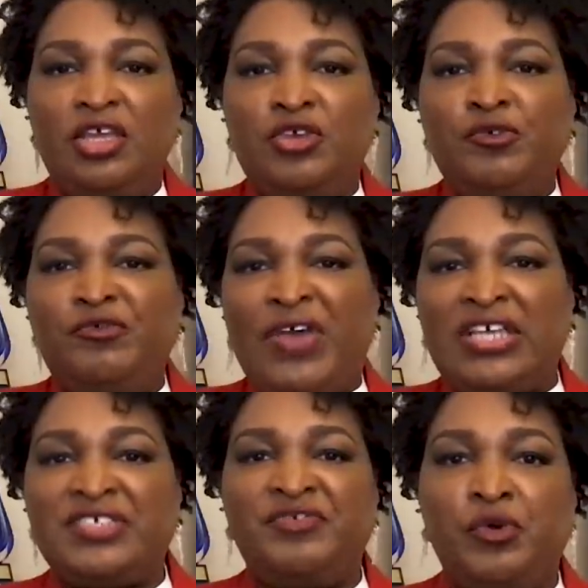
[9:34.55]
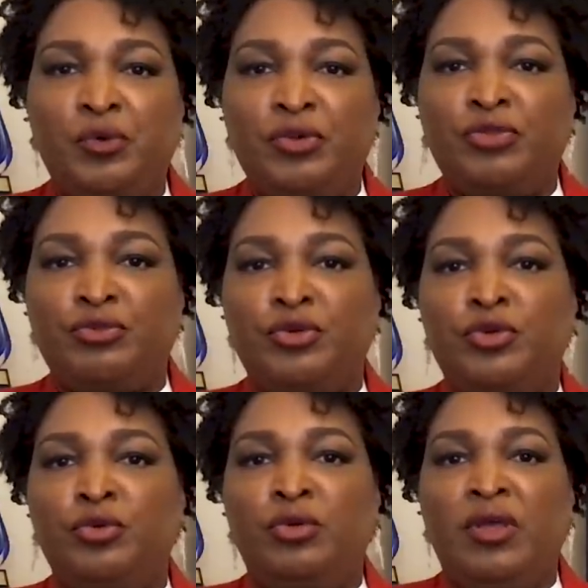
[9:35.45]
You fast forward
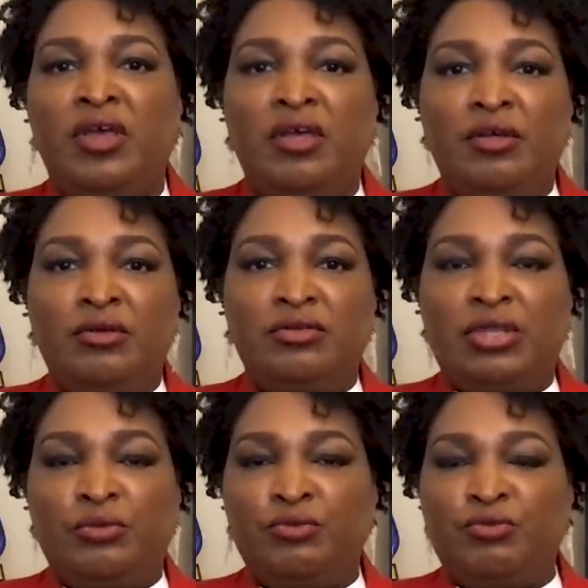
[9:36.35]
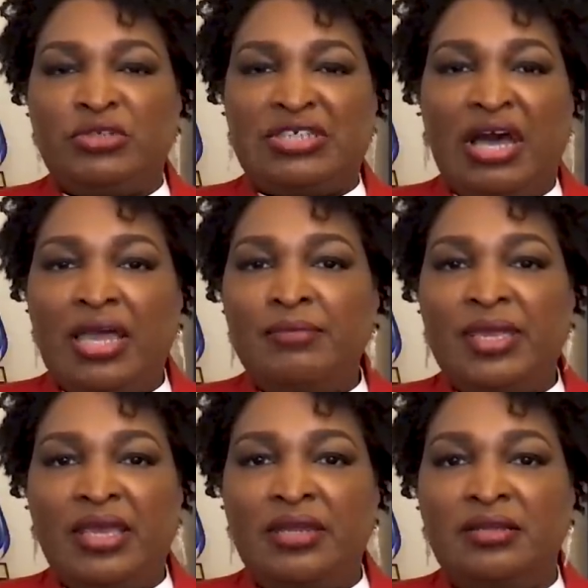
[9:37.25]
through, you know, time
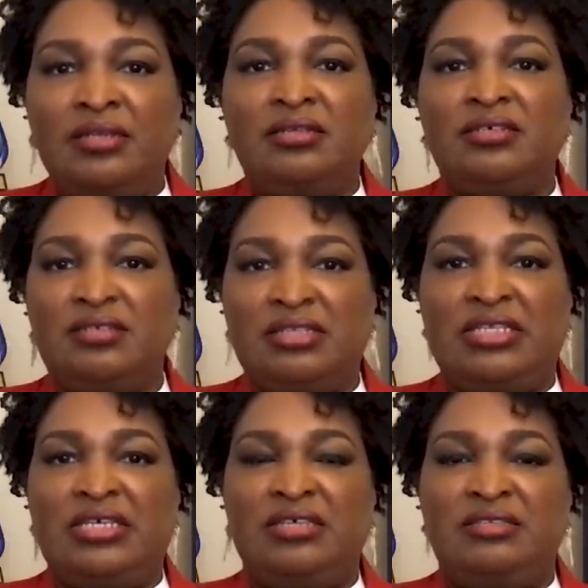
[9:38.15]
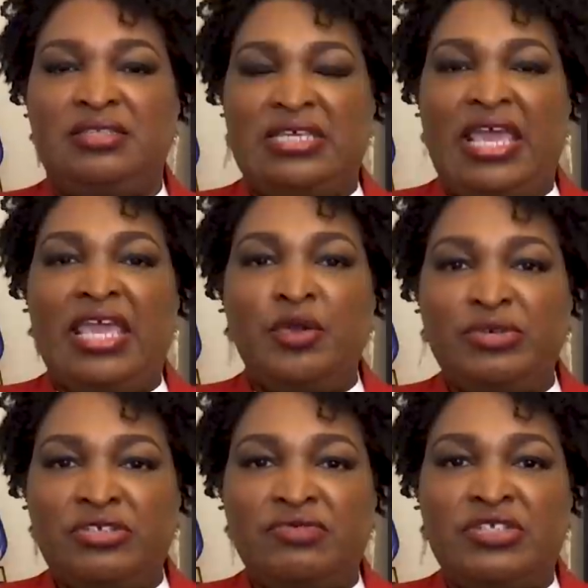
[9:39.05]
and the, the
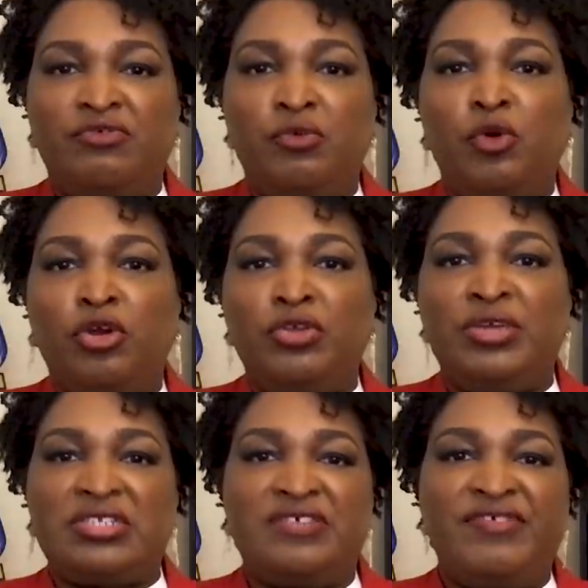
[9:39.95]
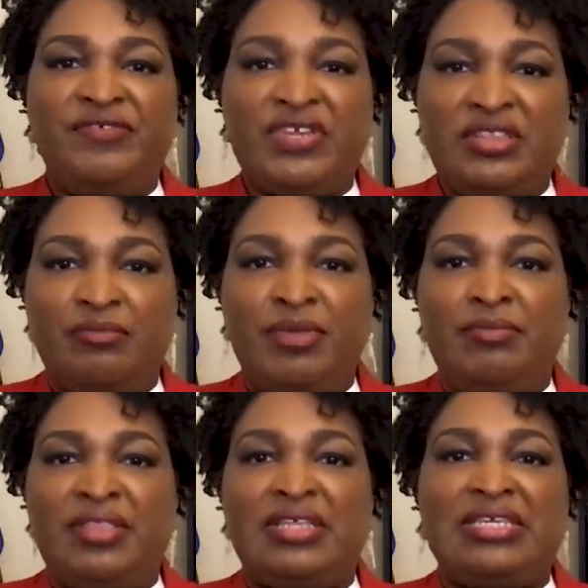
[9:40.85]
anguish of the Civil War, you get to the fifteenth
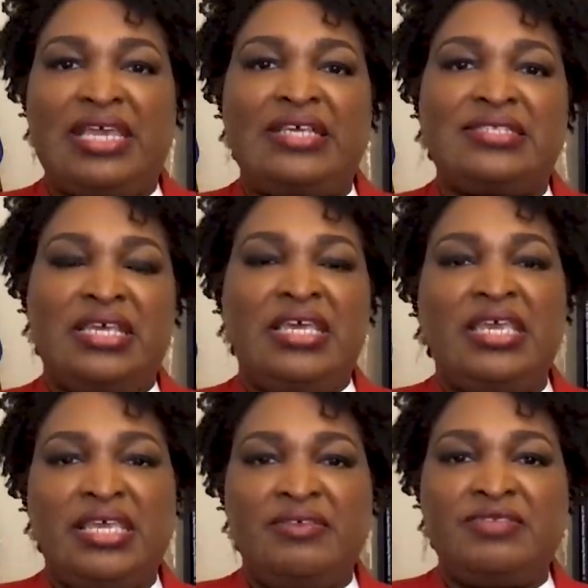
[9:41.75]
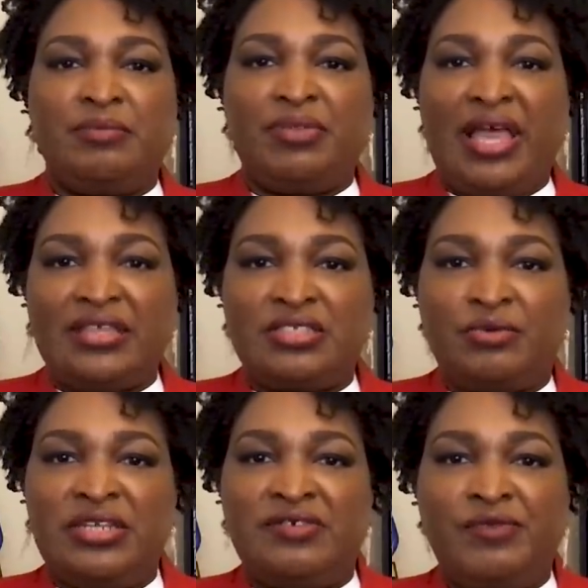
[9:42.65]
Amendment that, yes, gives Blacks the
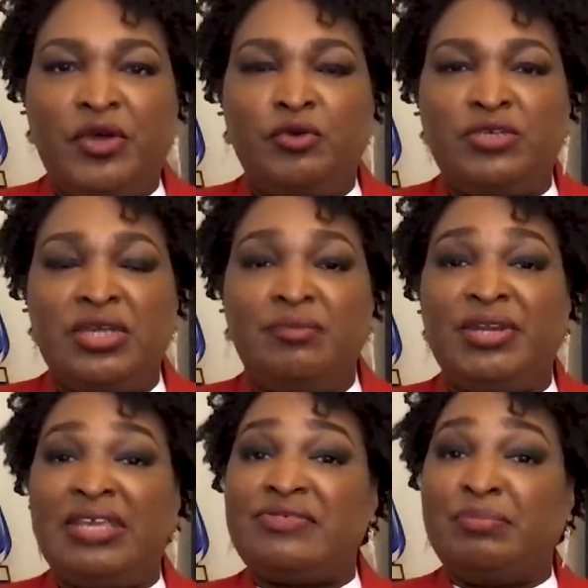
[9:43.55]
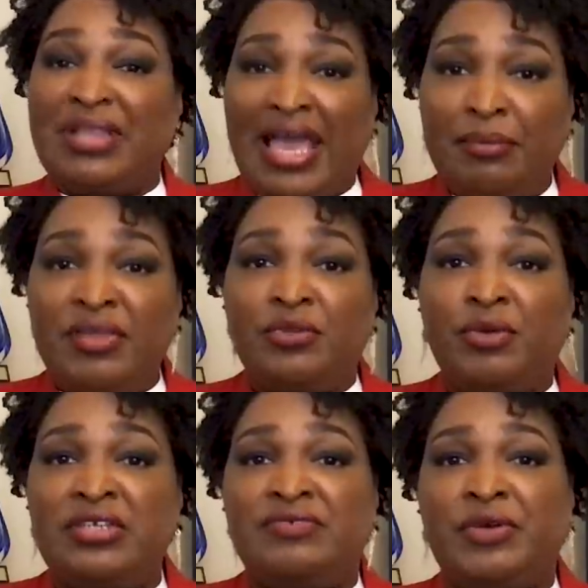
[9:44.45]
right to vote, but it gives Black men the
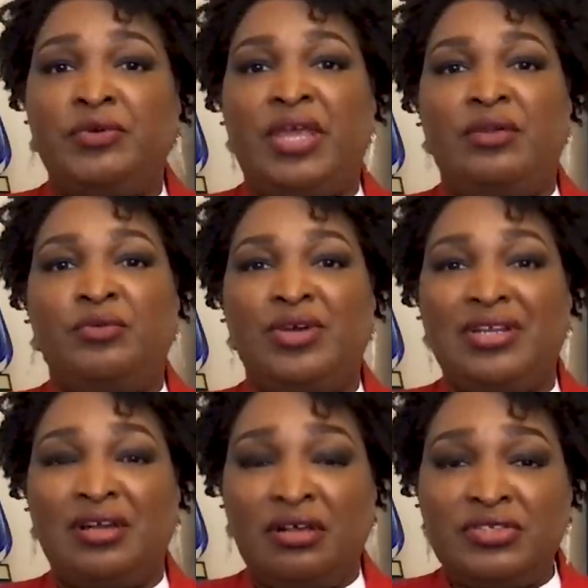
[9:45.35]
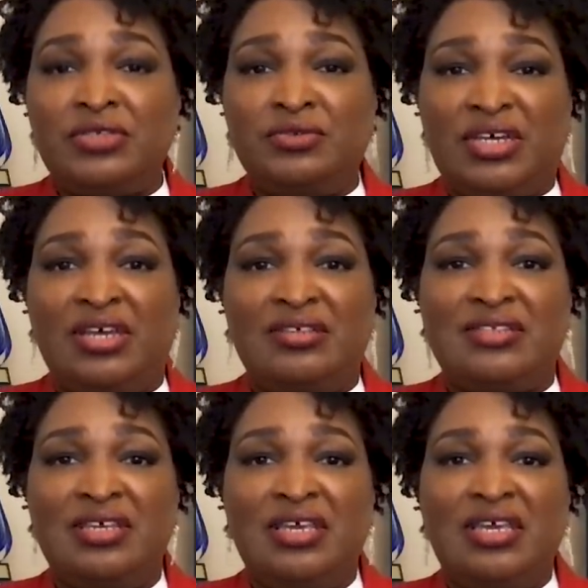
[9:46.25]
right to vote, and what it also
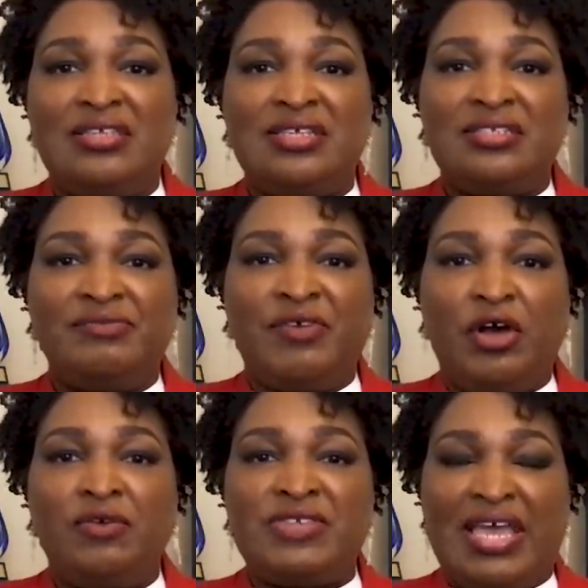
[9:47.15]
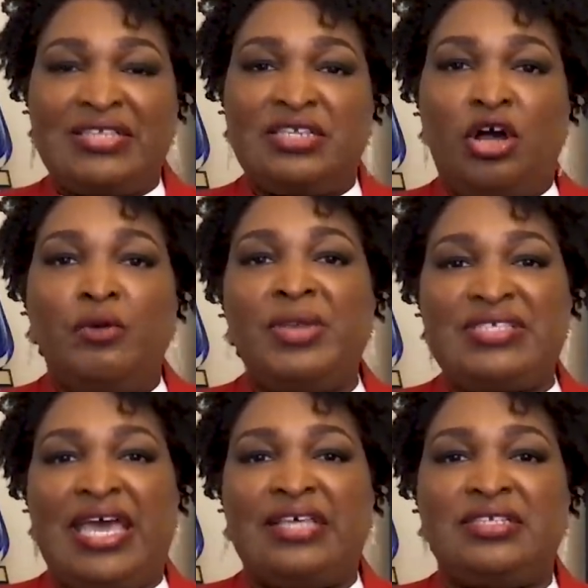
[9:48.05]
does is it devolves, as it
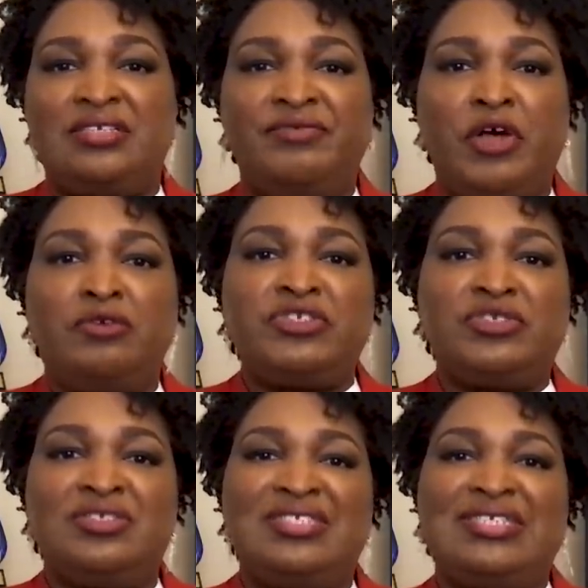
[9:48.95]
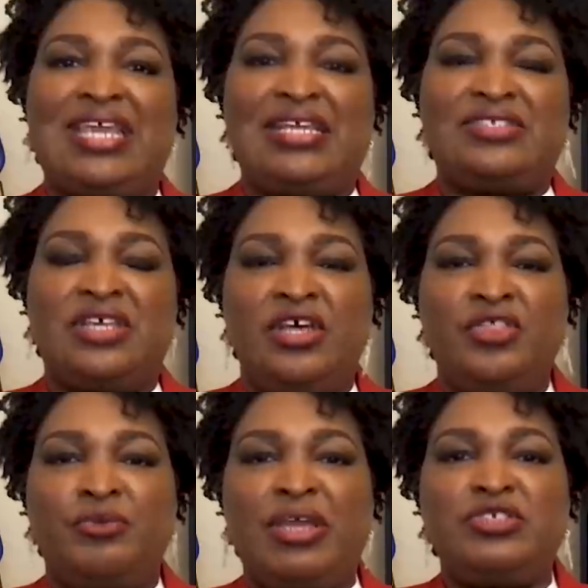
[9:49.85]
always has, it devolves to the states
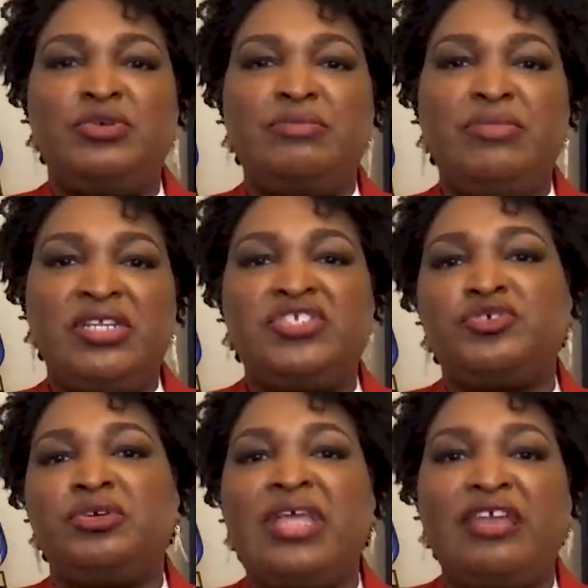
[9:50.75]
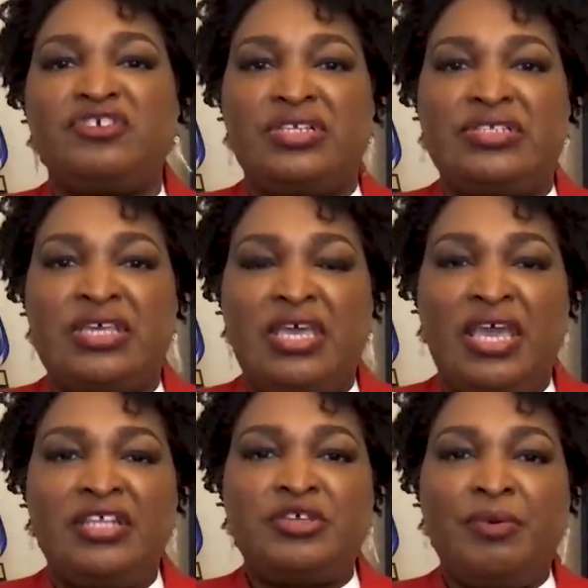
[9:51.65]
the right to administer elections.
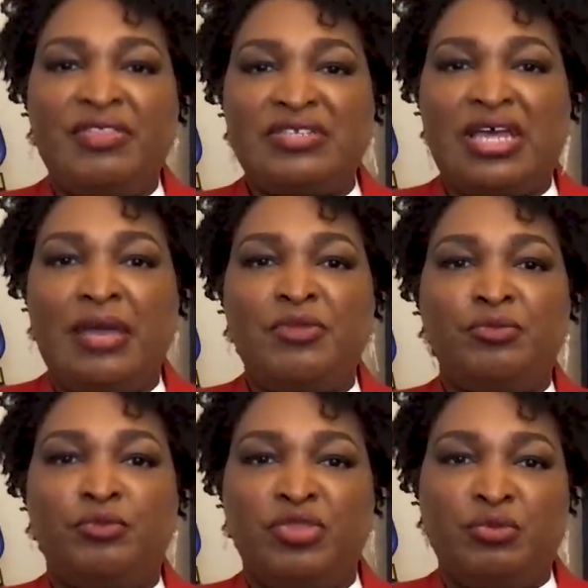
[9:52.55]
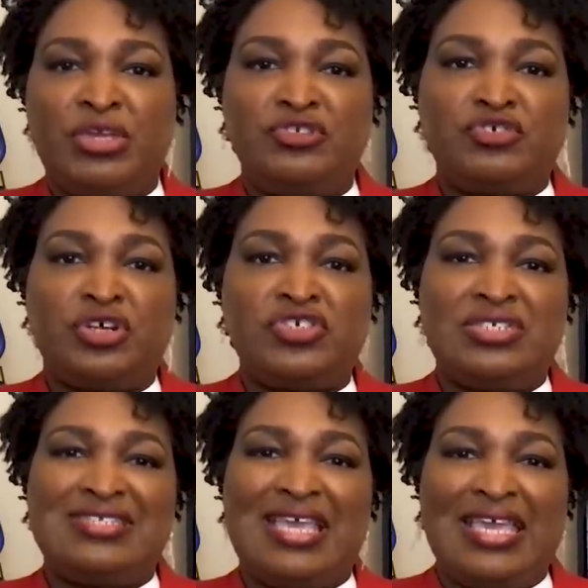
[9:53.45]
And so by the time the
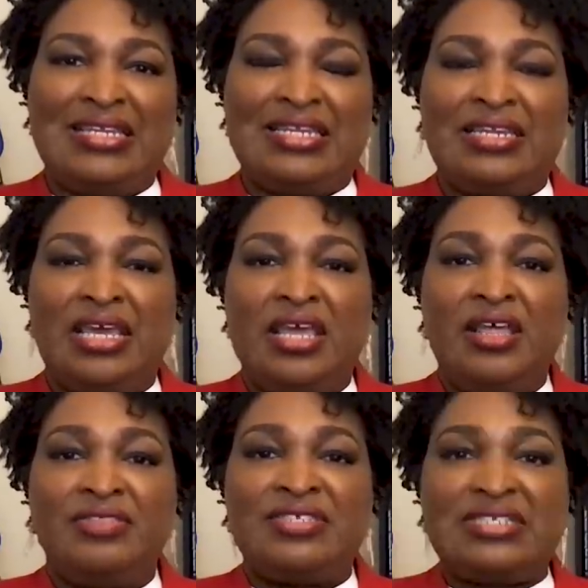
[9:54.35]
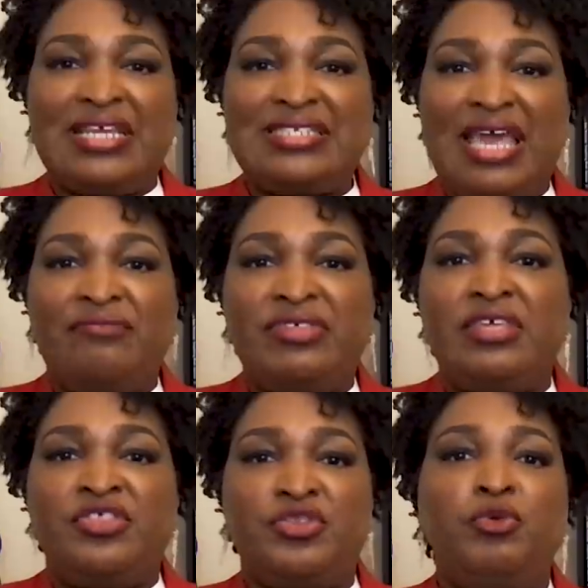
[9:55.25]
Reconstruction has ended, the states have
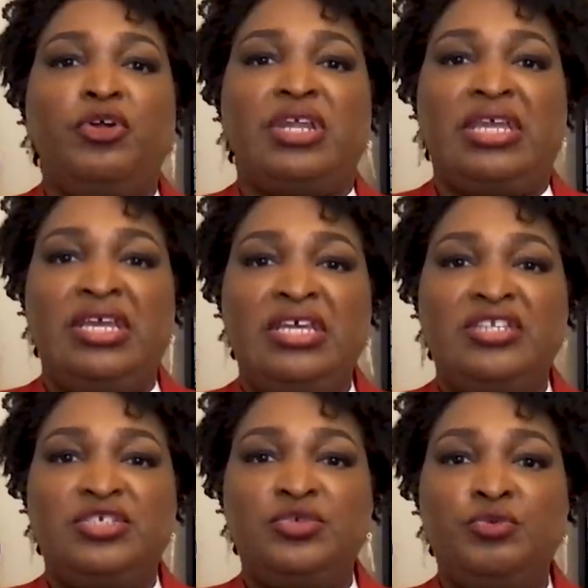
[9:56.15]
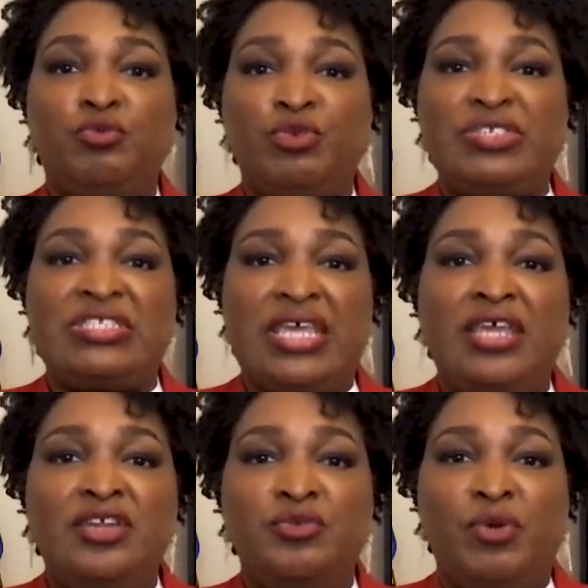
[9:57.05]
the authority to
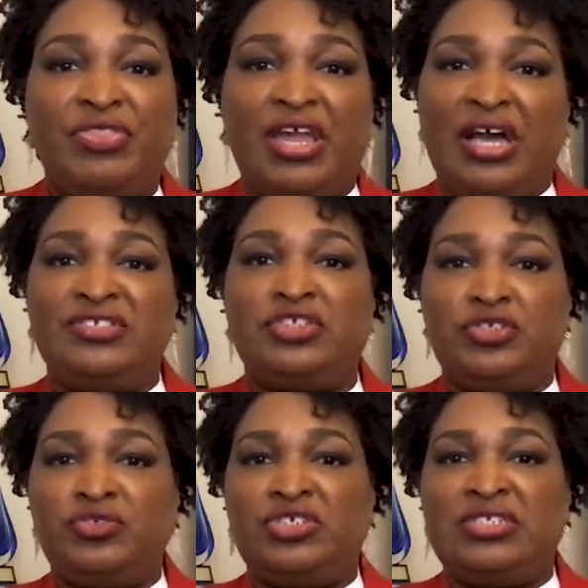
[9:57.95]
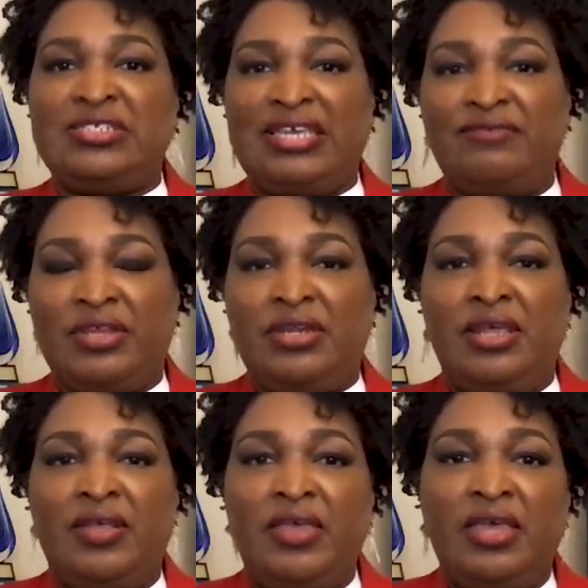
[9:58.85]
rescind what the Constitution is given,
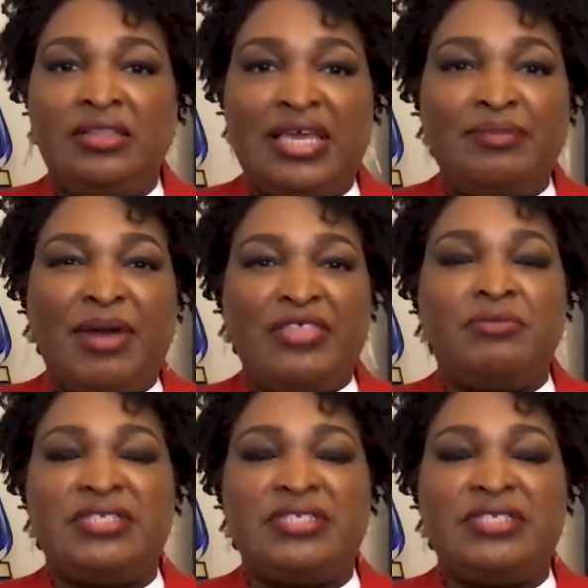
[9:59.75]
led by the